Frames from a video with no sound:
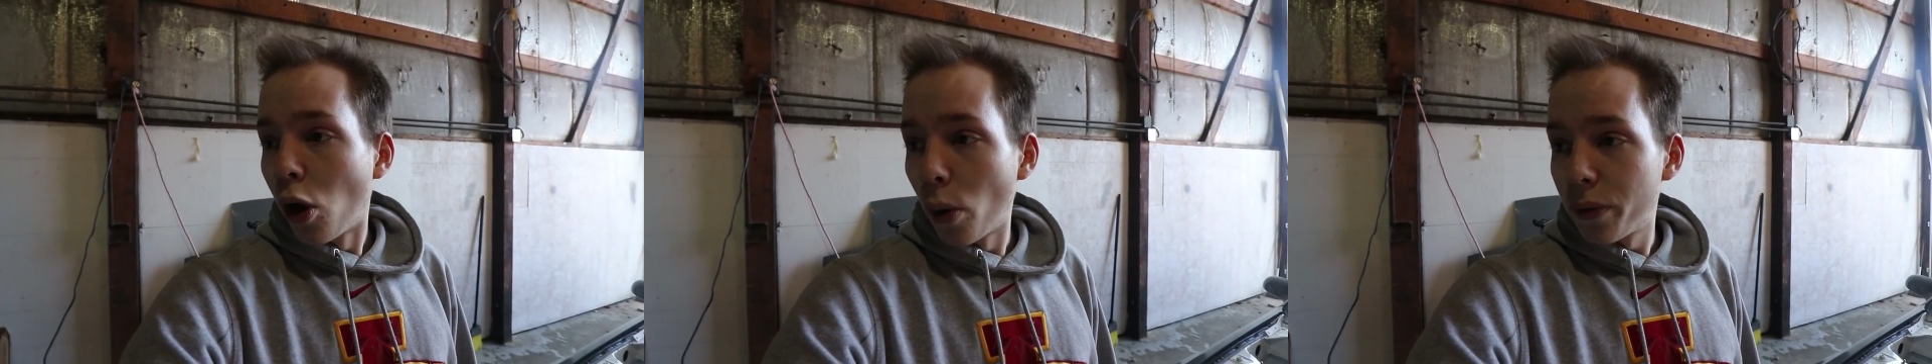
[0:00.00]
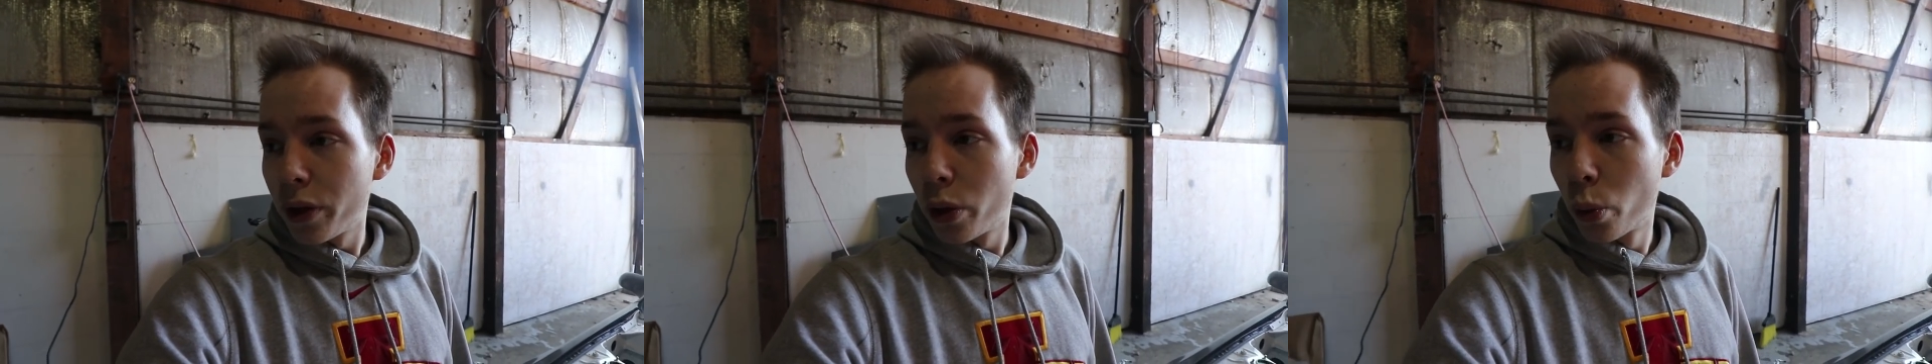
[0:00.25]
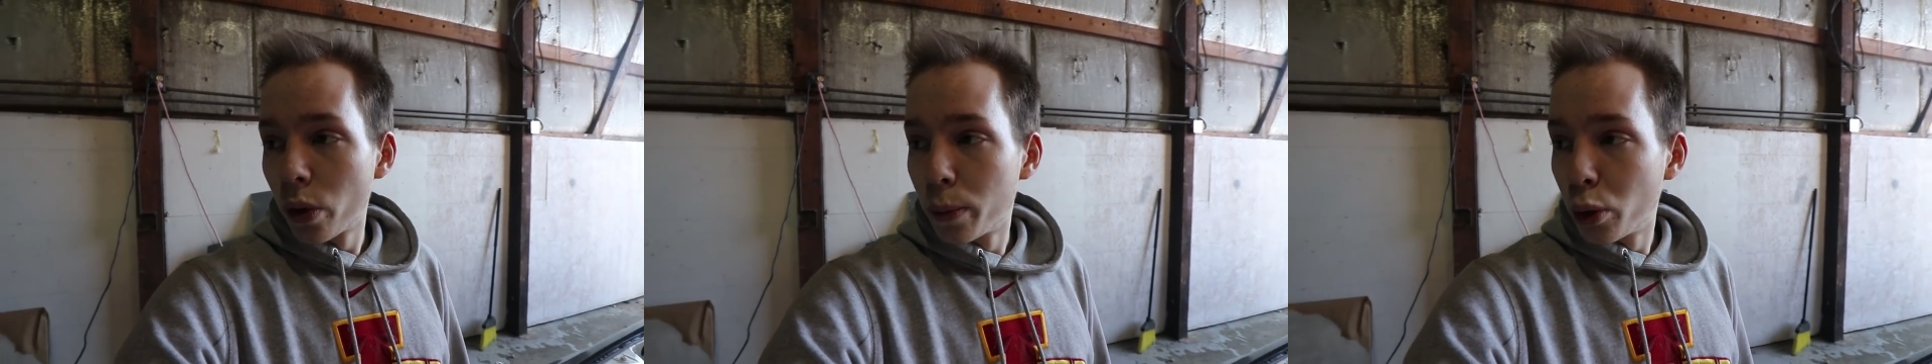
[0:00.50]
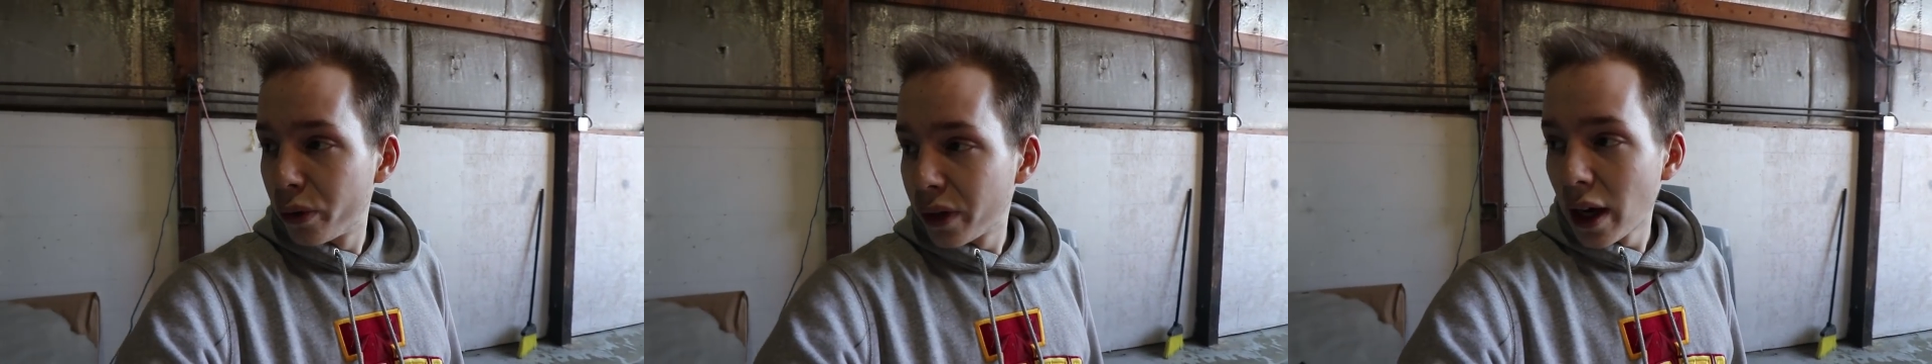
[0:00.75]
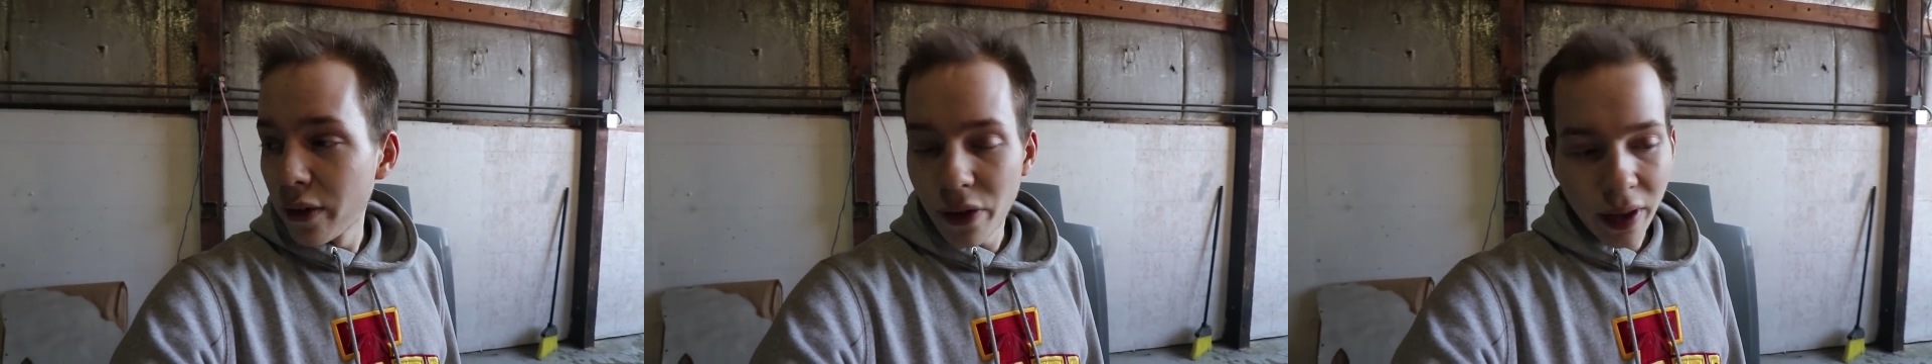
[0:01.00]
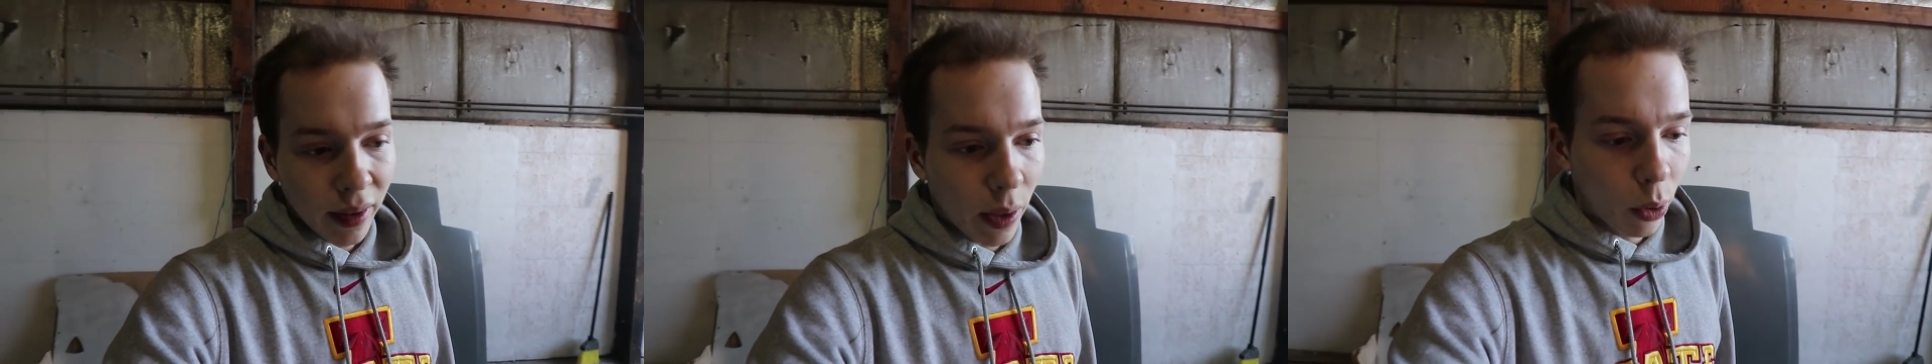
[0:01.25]
Hopefully we're moving
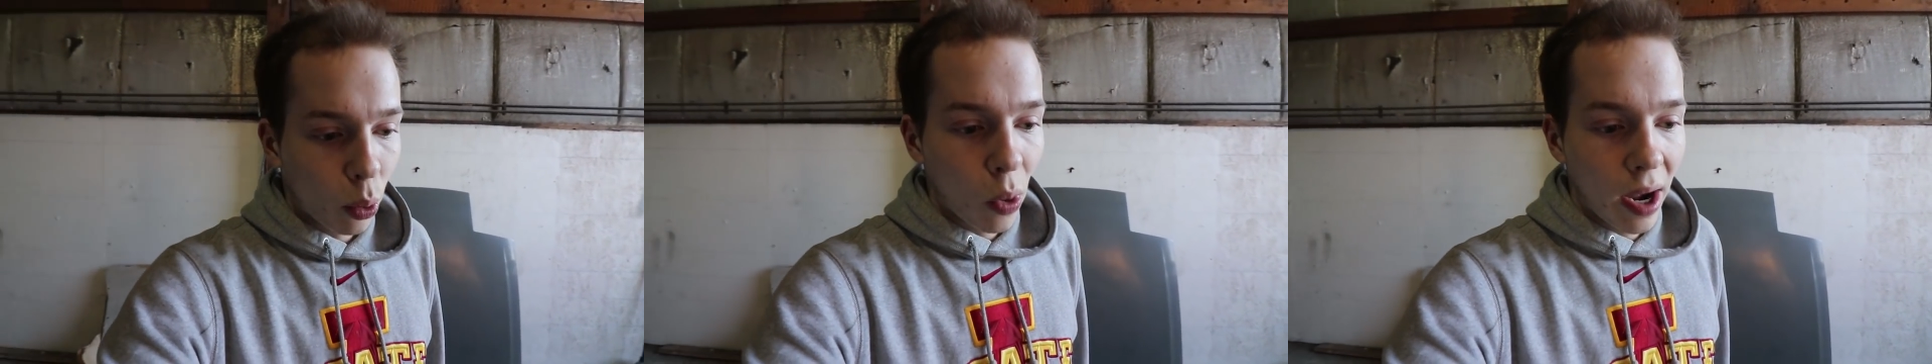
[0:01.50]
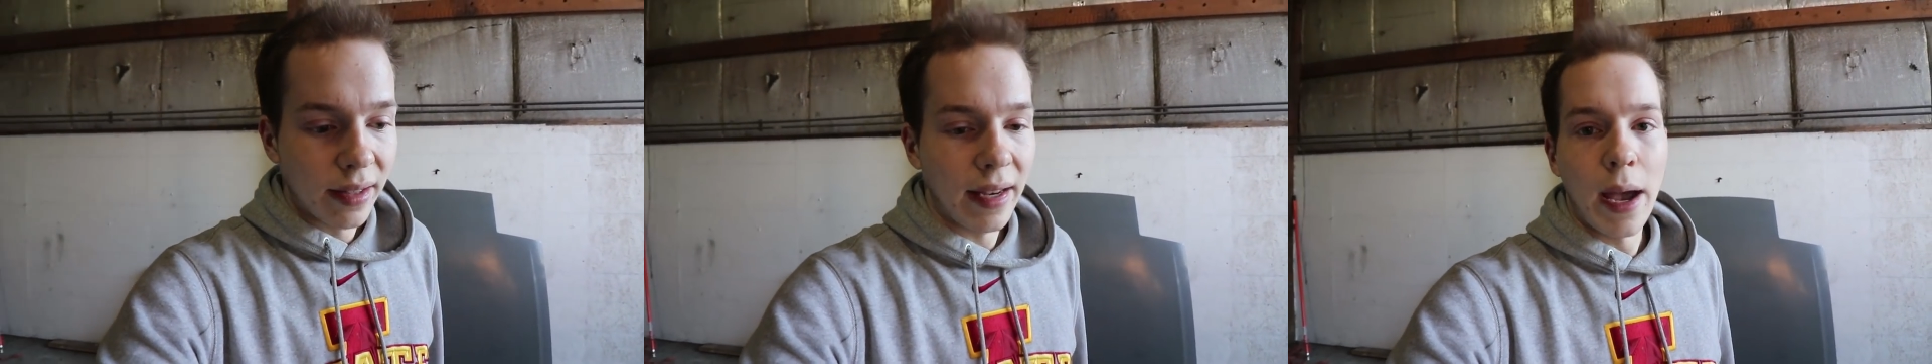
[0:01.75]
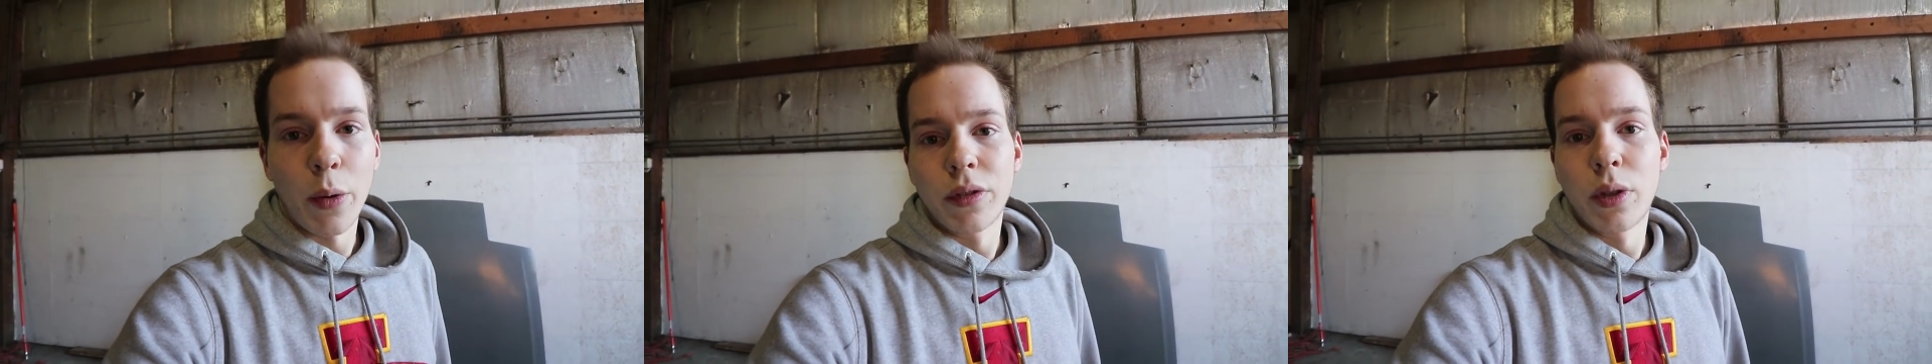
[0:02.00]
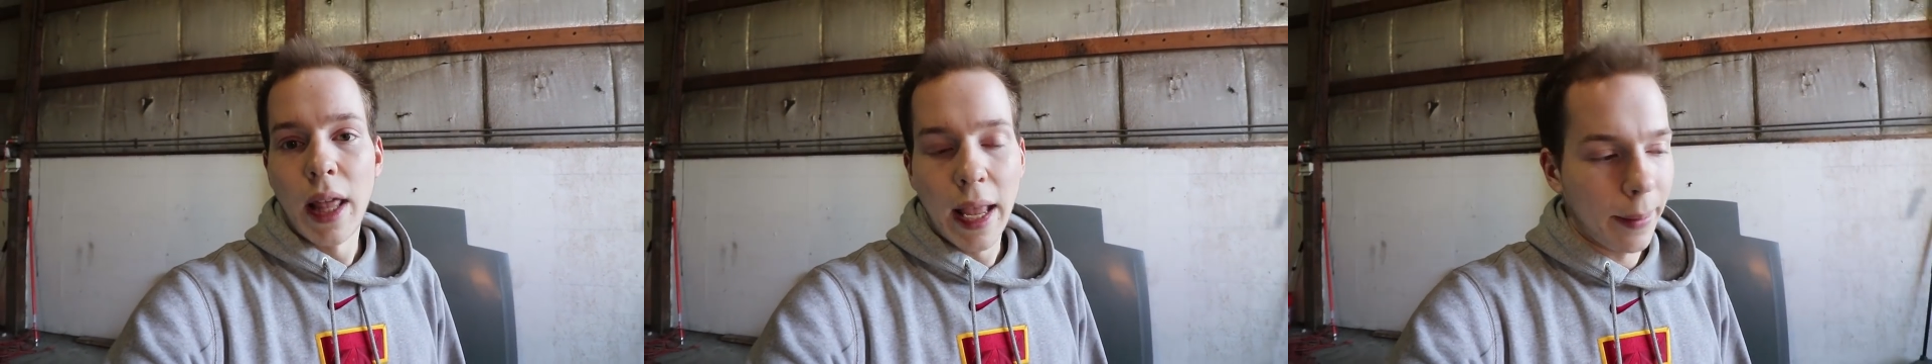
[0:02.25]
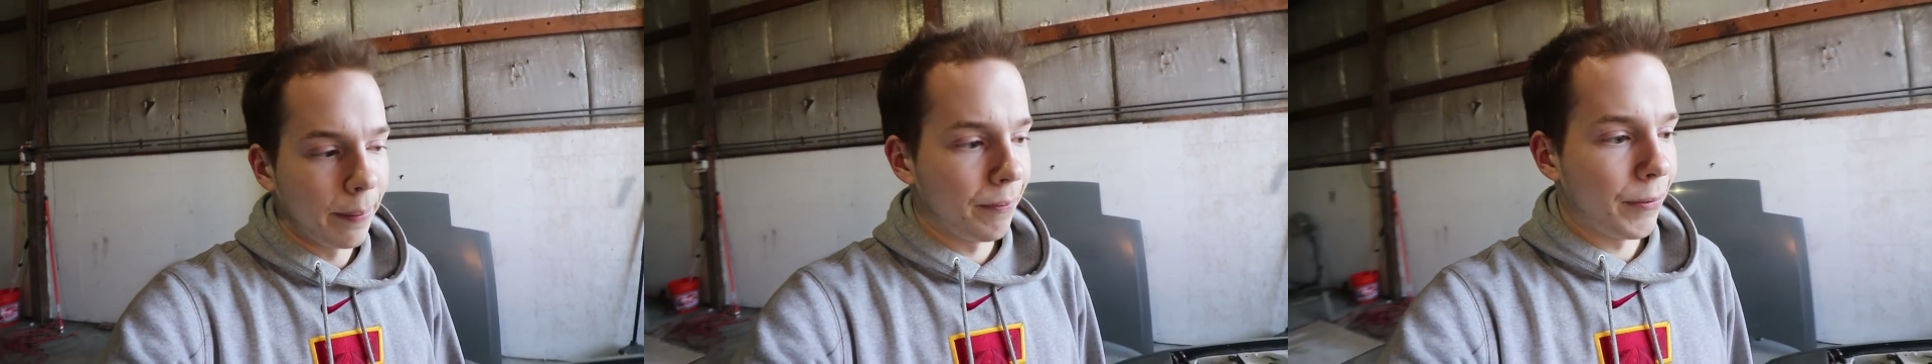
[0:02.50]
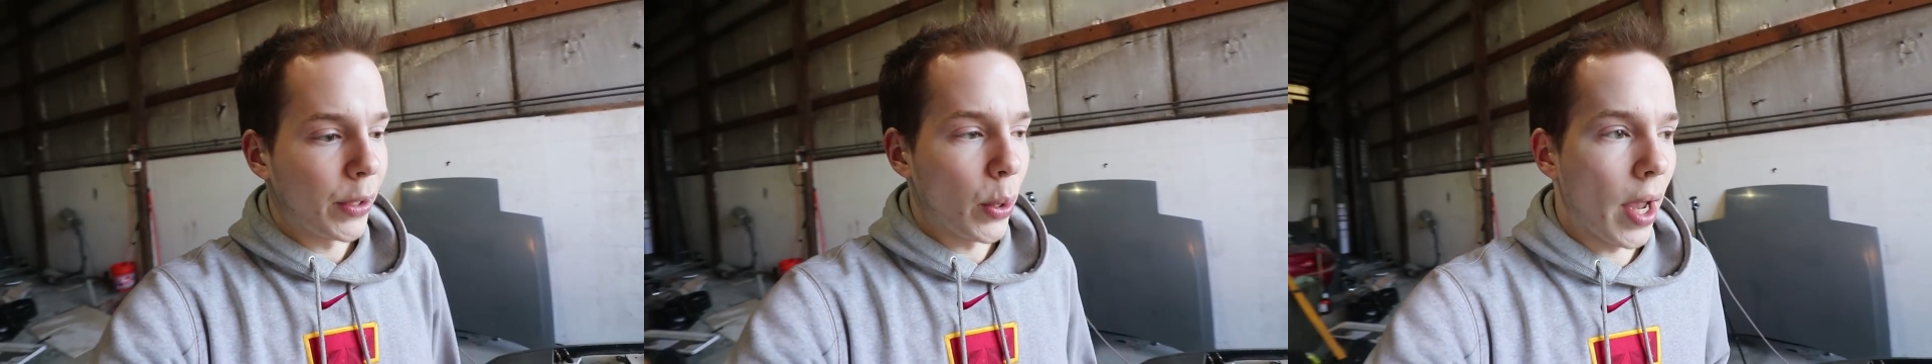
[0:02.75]
everything that we want out today,
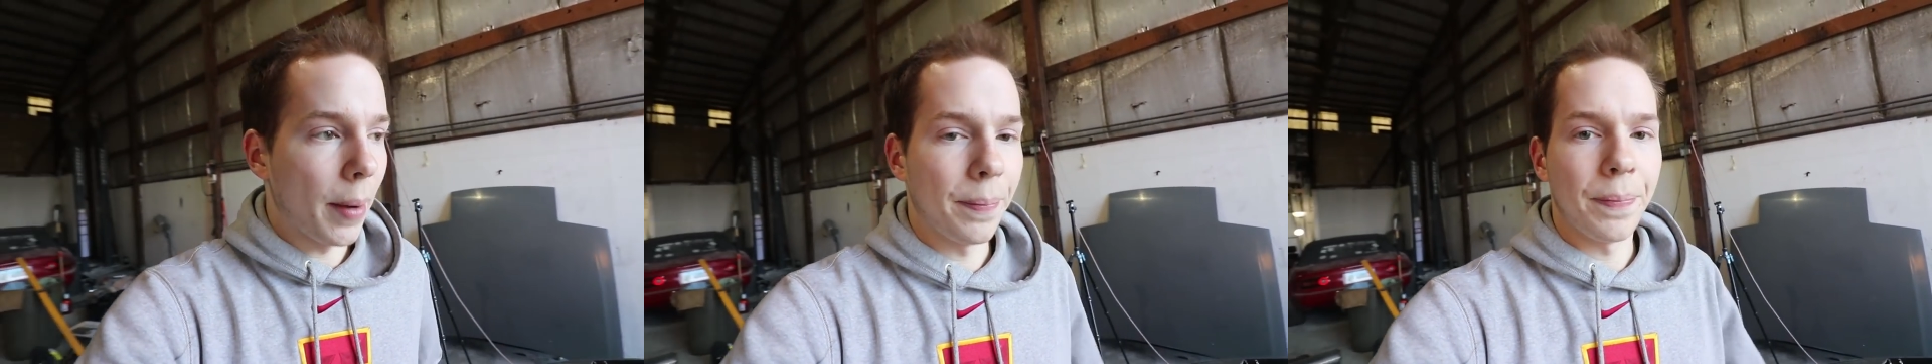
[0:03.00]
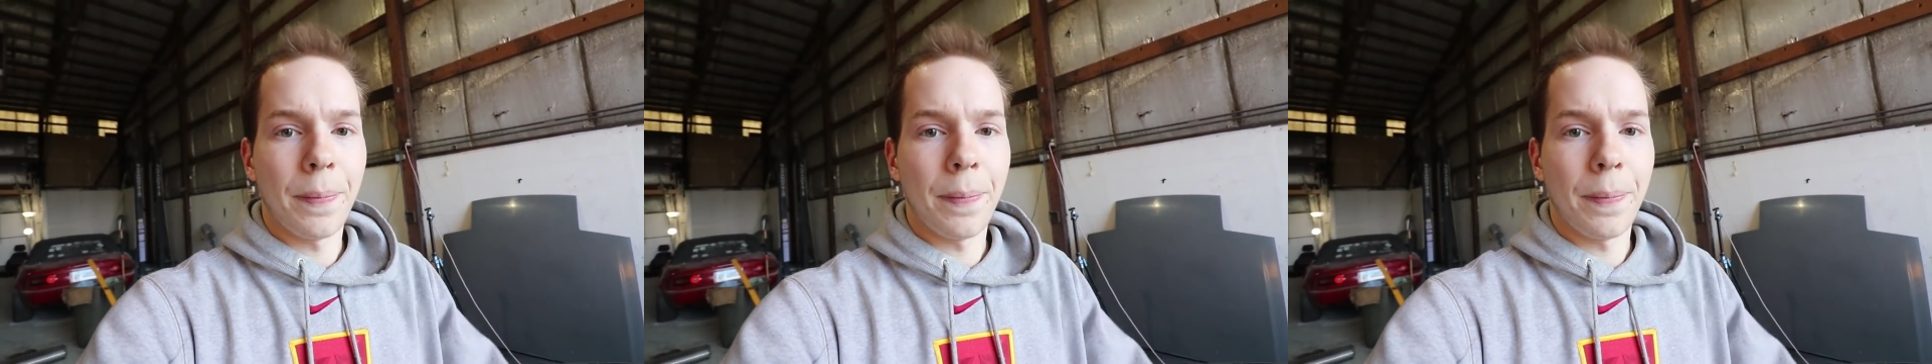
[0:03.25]
so yeah.